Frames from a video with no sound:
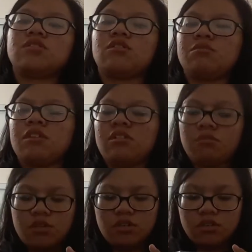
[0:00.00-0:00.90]
all my
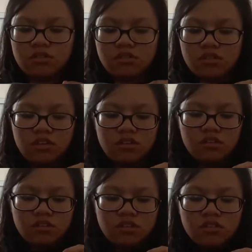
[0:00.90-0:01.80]
works, and
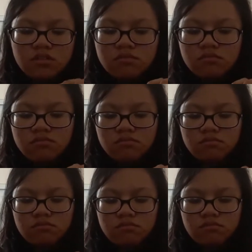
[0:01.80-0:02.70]

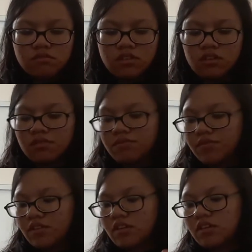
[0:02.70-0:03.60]
yeah.
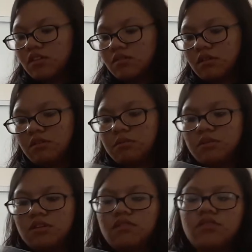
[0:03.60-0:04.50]
Uh, it will be,
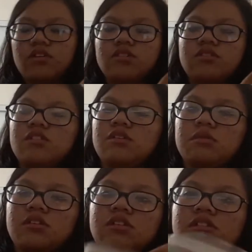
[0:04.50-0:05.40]
of course, that's why
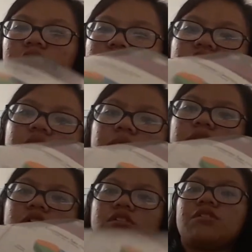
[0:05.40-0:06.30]
I said a sheet
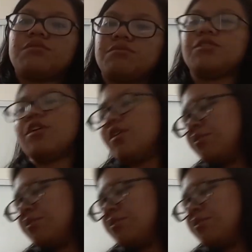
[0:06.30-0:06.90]
protector, though.